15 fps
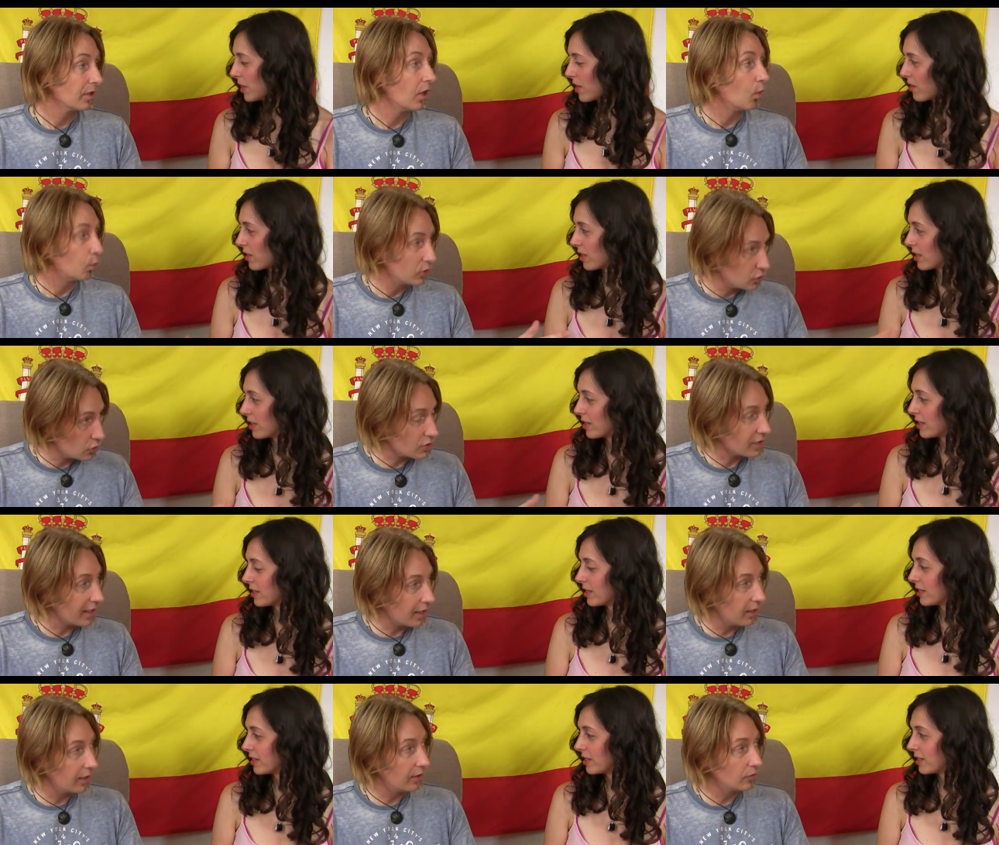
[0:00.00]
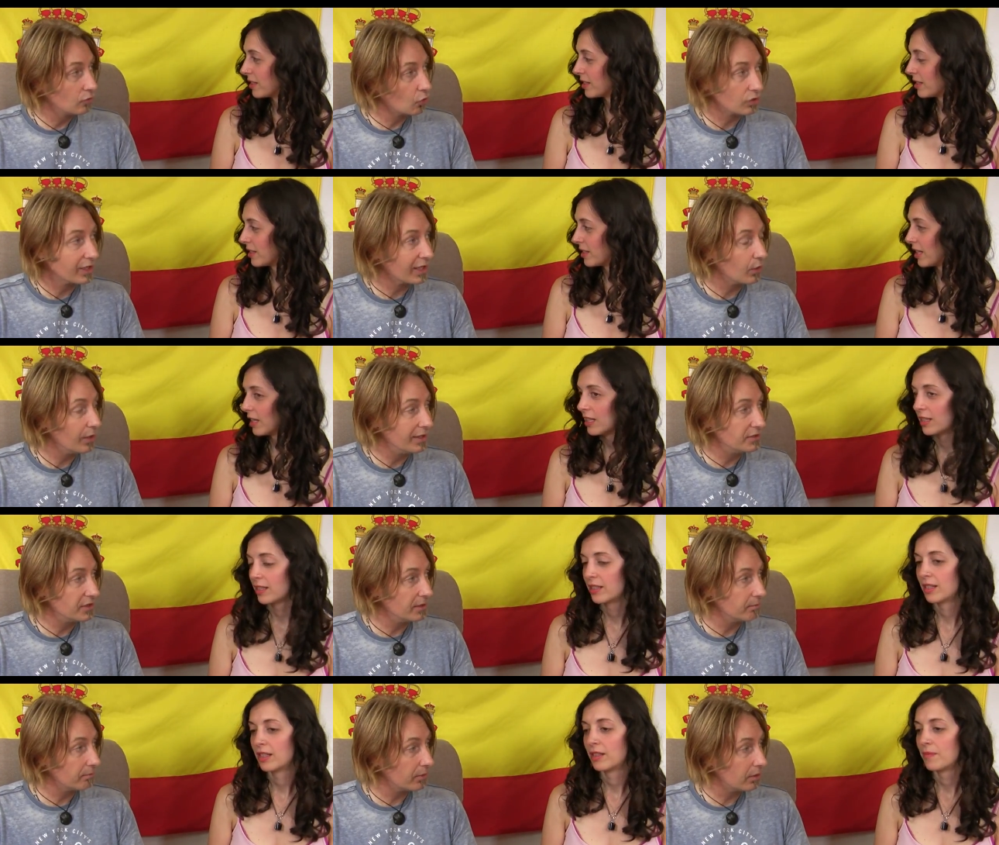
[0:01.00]
Speaker 1: either.
Speaker 2: Would you say no tengo el
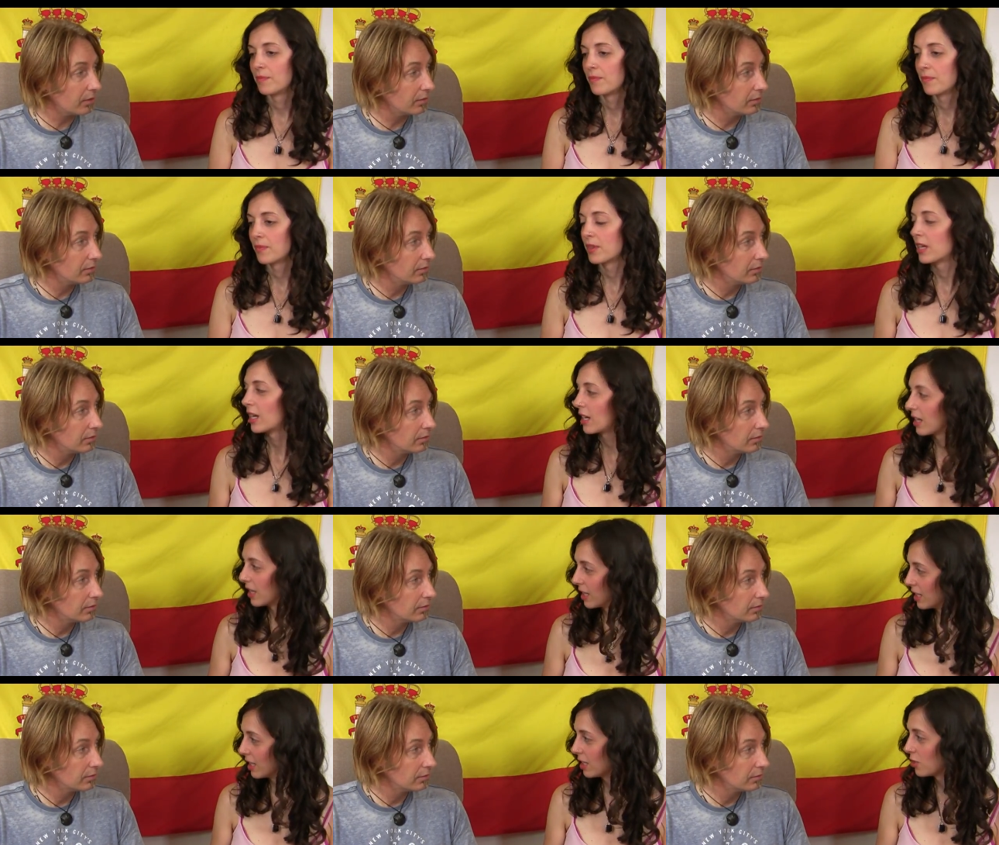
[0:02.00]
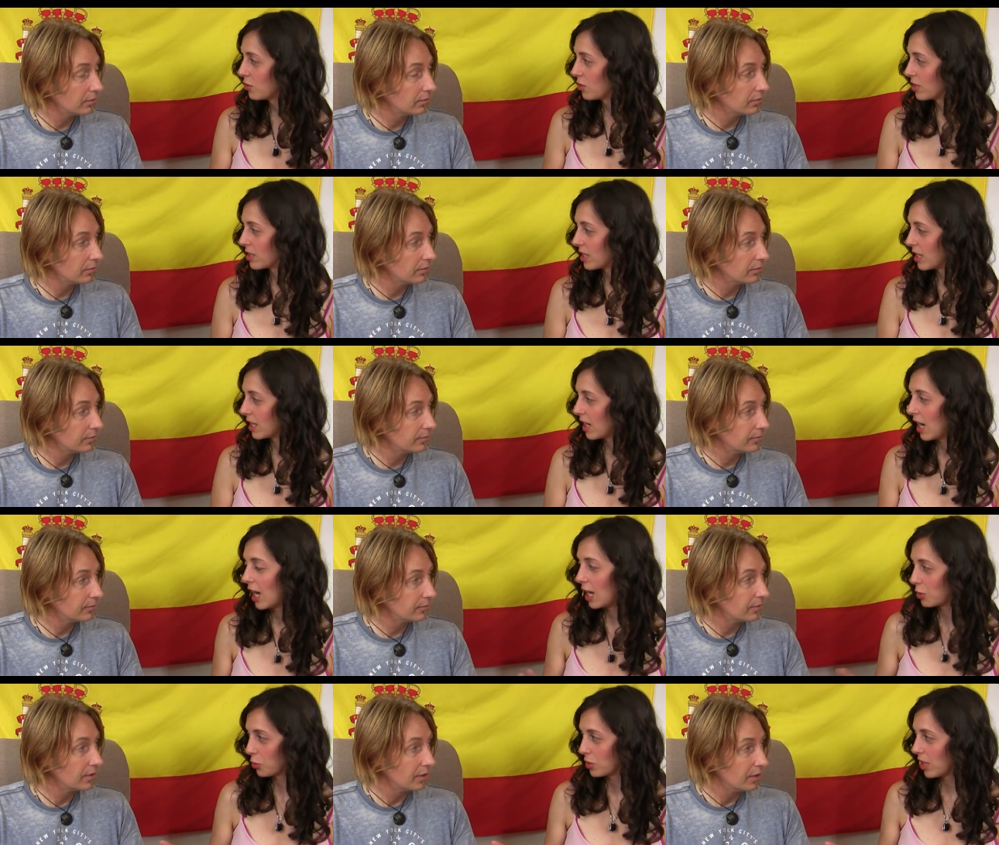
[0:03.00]
tiempo?
Speaker 1: In English you can say
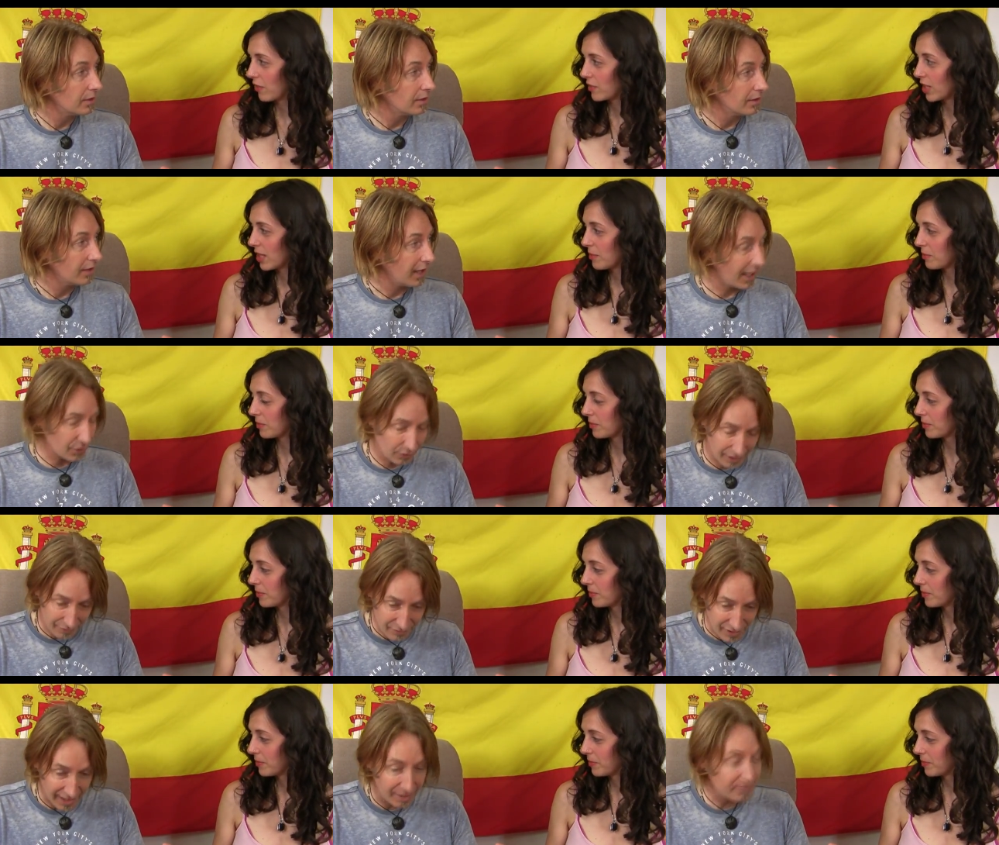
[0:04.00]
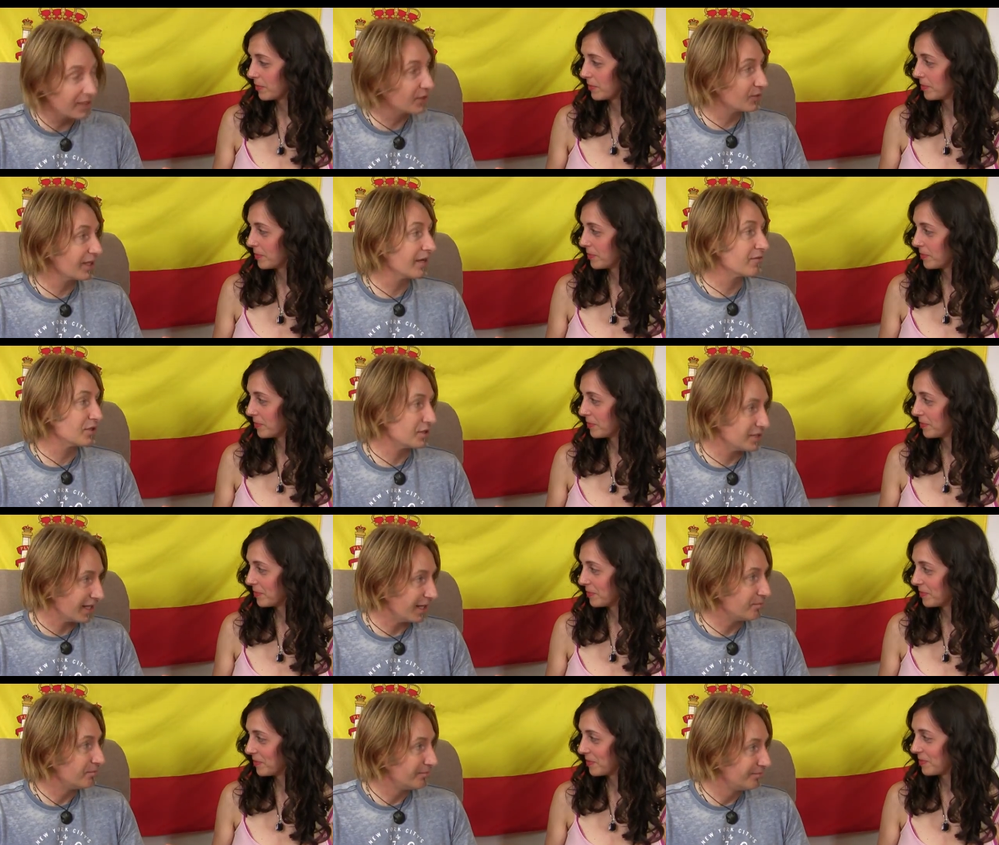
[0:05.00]
Speaker 2: I don't
Speaker 1: have time.
Speaker 2: I don't have time and I don't have the
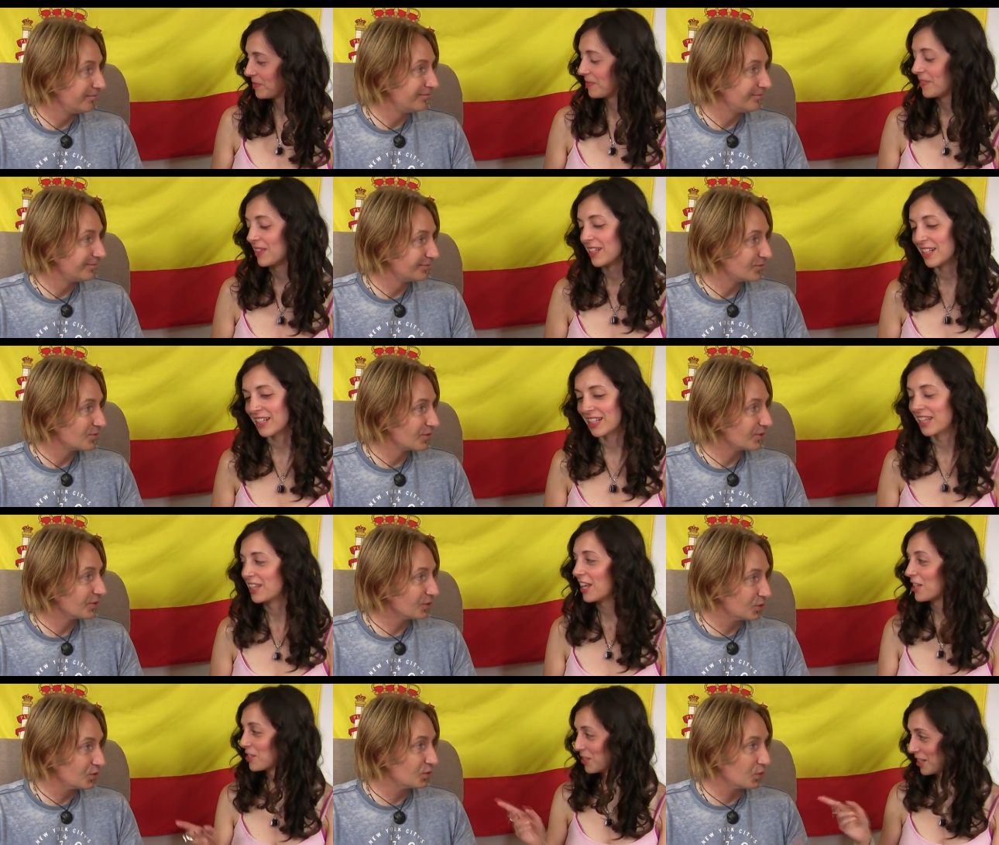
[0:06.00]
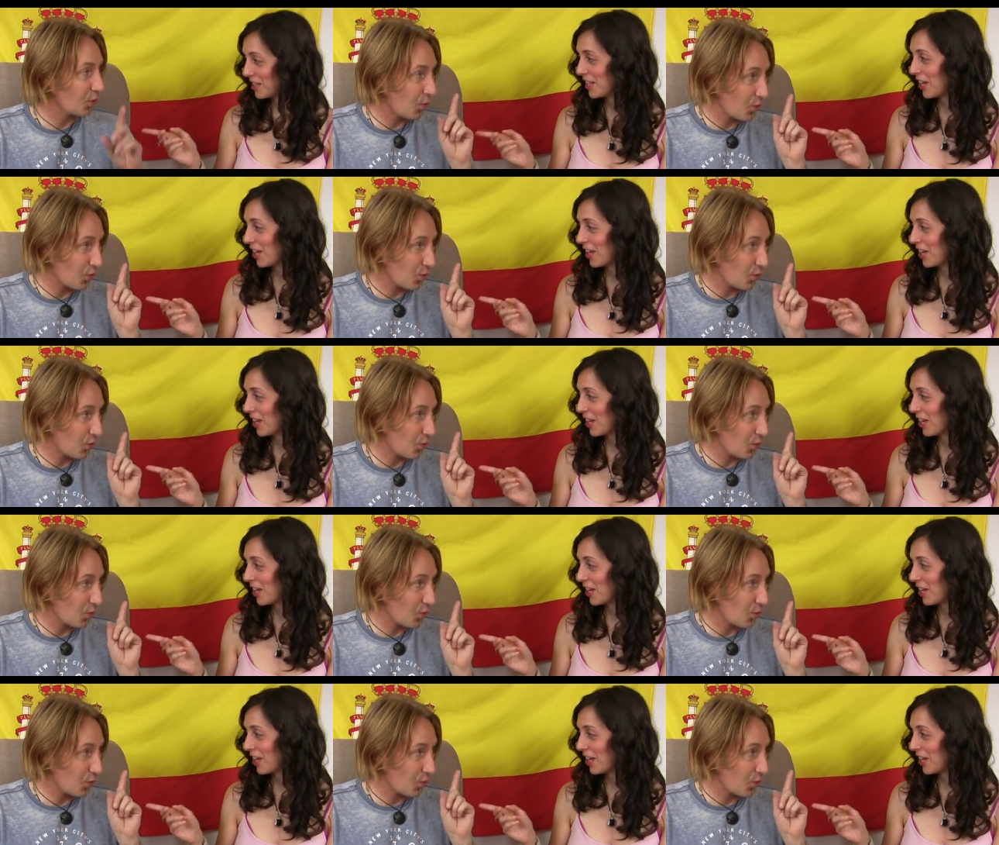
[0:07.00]
time.
Speaker 1: Ah, that's